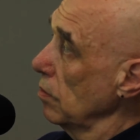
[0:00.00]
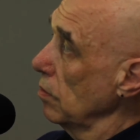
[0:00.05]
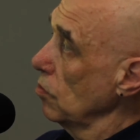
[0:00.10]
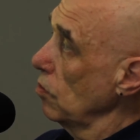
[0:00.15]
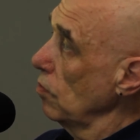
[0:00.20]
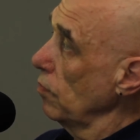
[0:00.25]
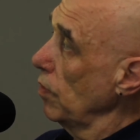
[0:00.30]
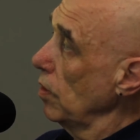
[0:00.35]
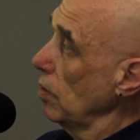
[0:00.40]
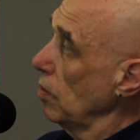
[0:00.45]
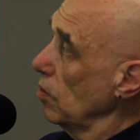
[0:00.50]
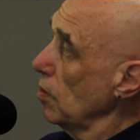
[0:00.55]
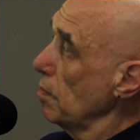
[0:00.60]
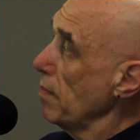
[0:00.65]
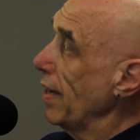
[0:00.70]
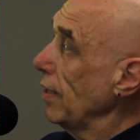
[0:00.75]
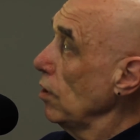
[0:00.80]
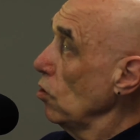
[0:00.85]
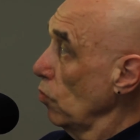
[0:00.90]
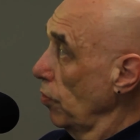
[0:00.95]
sort of the
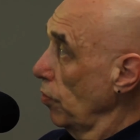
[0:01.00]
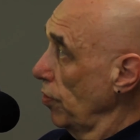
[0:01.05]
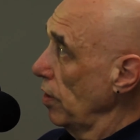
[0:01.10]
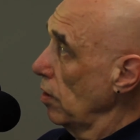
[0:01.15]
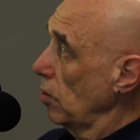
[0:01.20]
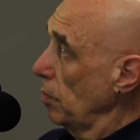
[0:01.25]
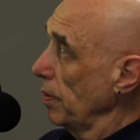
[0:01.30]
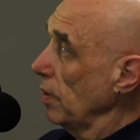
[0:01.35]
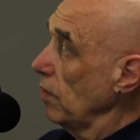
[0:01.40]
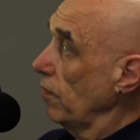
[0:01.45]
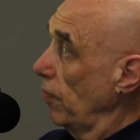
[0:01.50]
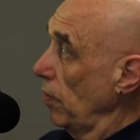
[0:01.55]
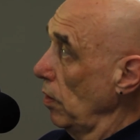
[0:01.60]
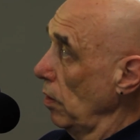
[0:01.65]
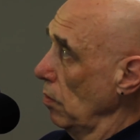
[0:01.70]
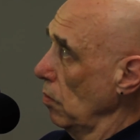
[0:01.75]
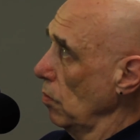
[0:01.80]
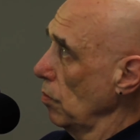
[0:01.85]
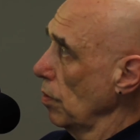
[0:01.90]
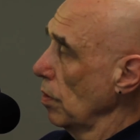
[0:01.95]
manual therapy field.